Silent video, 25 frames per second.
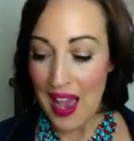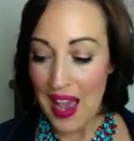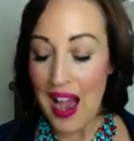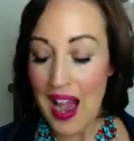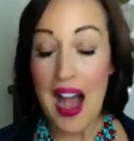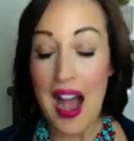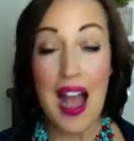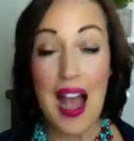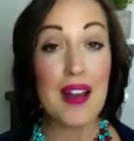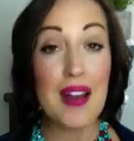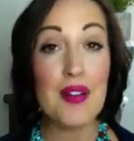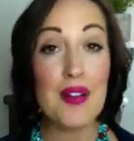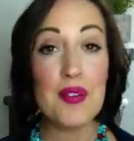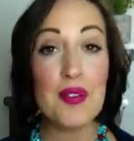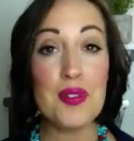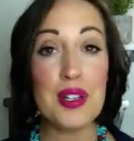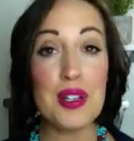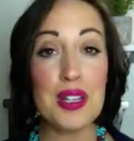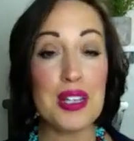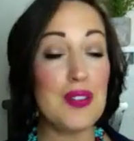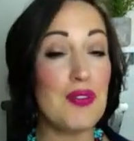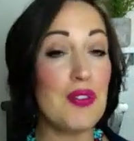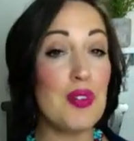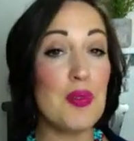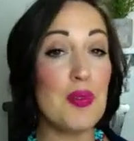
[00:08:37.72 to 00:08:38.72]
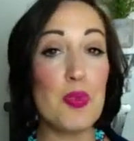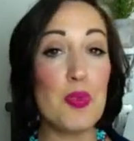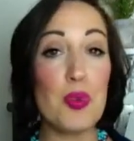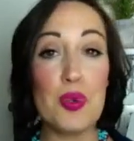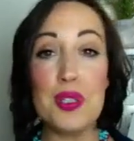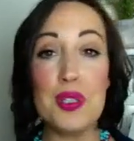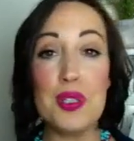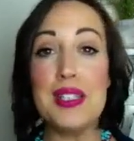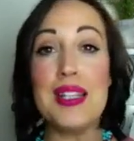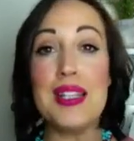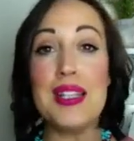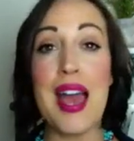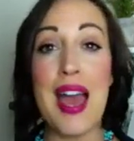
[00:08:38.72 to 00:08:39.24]
I don't even
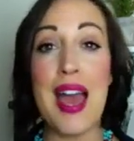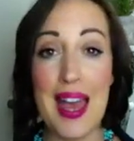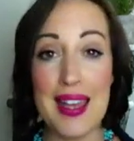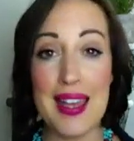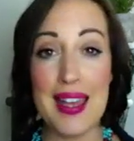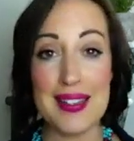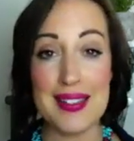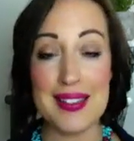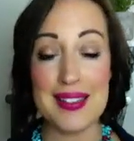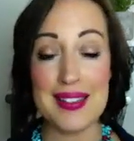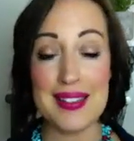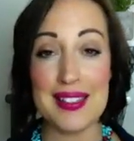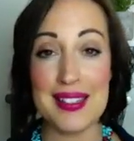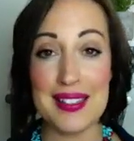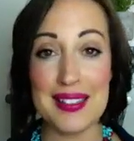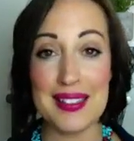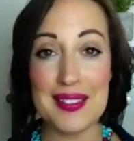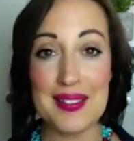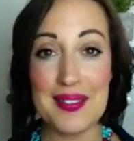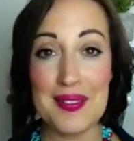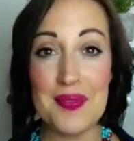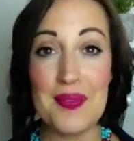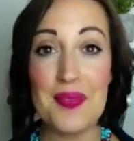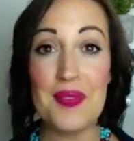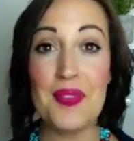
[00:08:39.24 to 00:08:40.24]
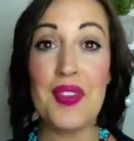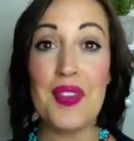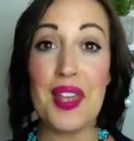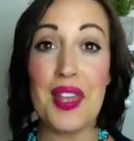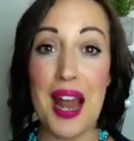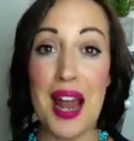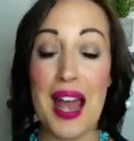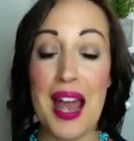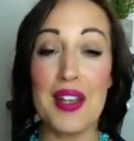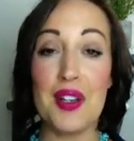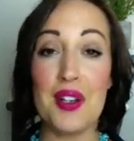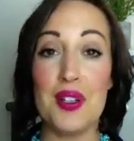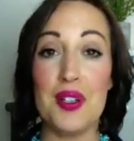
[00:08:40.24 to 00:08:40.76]
pretend that
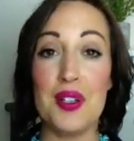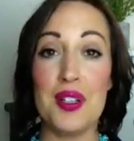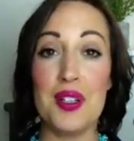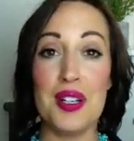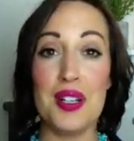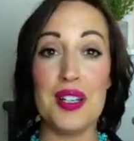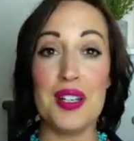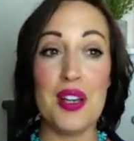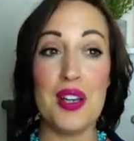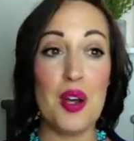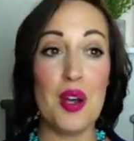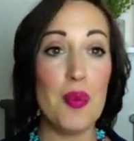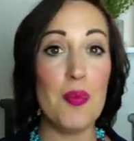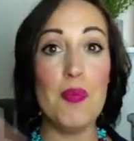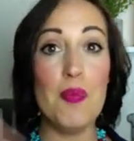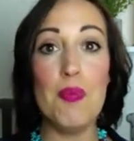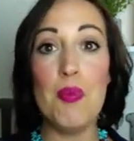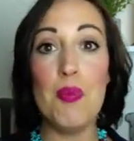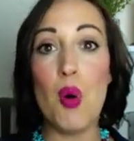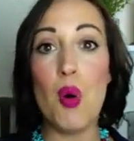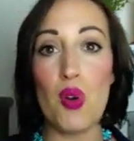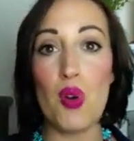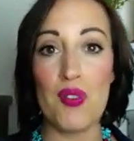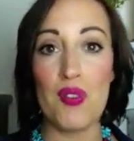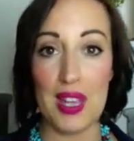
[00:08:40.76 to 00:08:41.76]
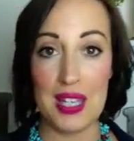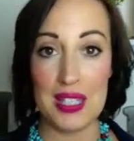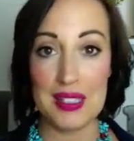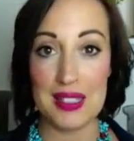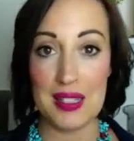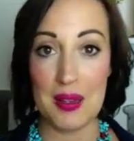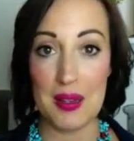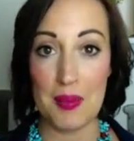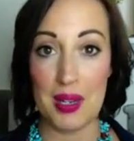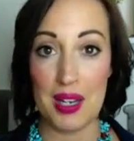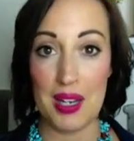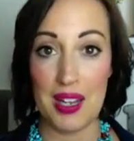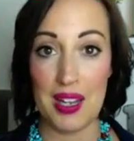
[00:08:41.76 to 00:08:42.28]
I could motivate
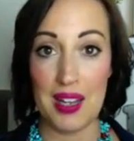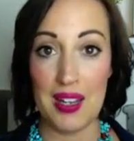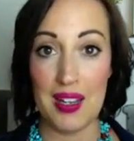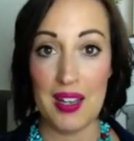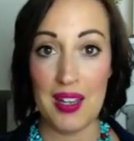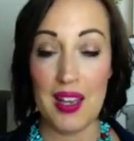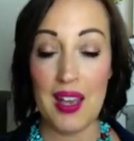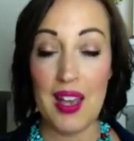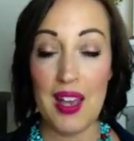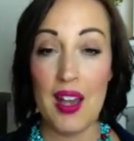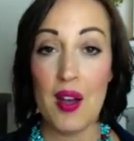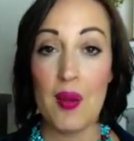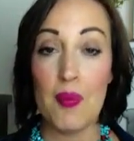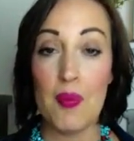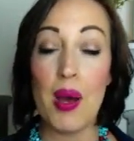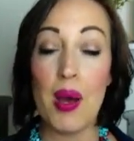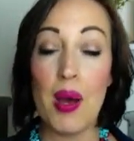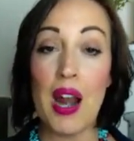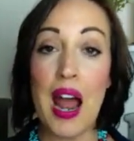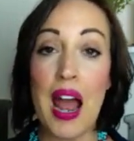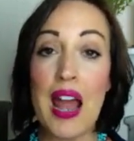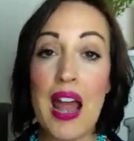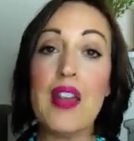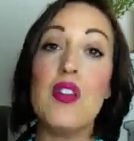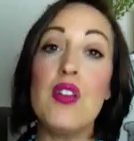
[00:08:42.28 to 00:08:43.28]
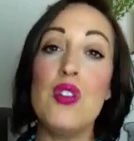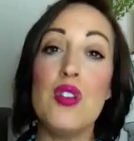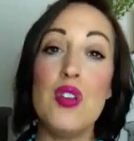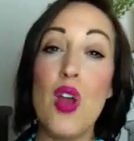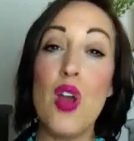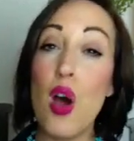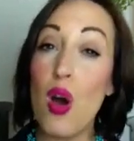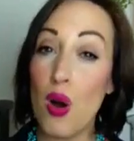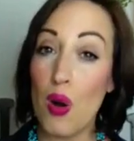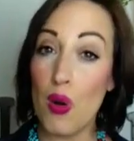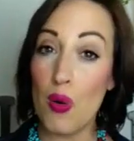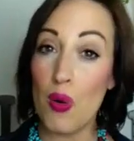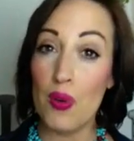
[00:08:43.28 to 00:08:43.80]
somebody, but I
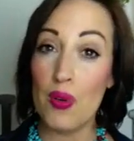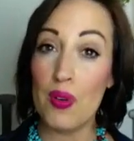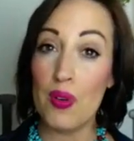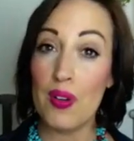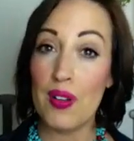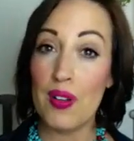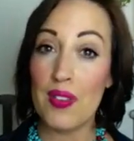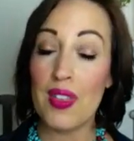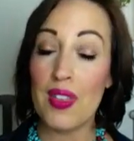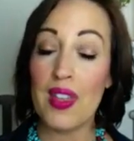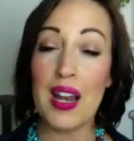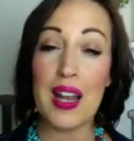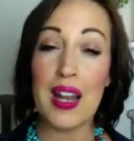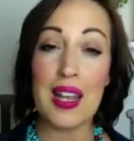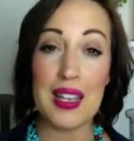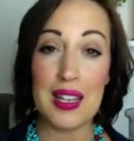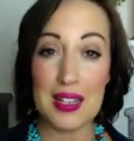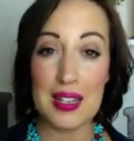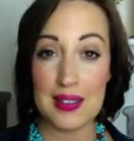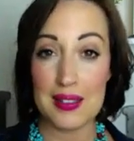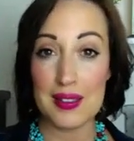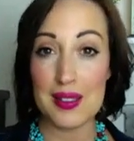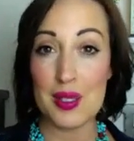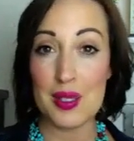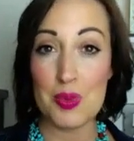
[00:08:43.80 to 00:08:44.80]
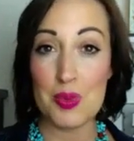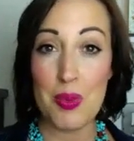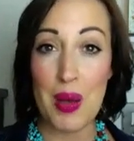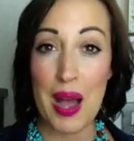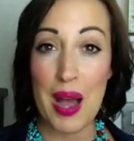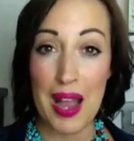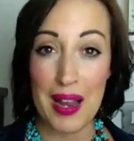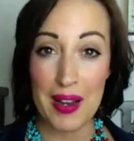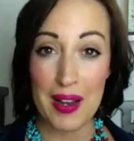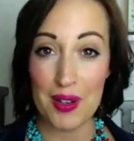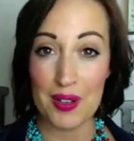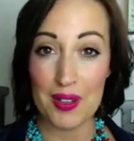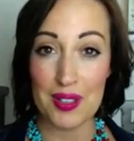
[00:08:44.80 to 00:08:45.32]
know that I can
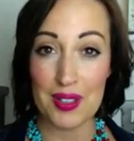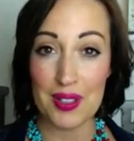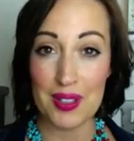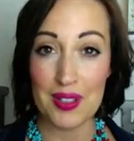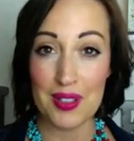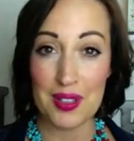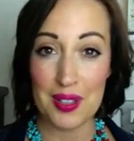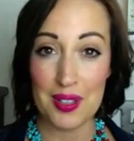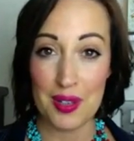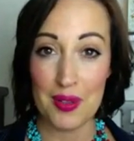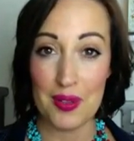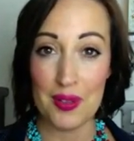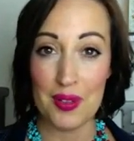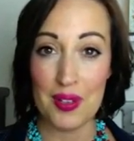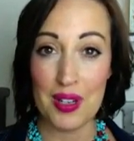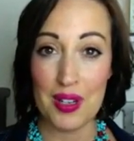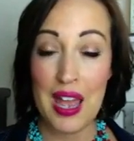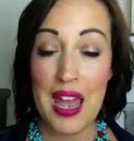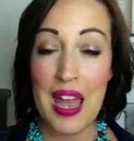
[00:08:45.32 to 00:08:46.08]
inspire you.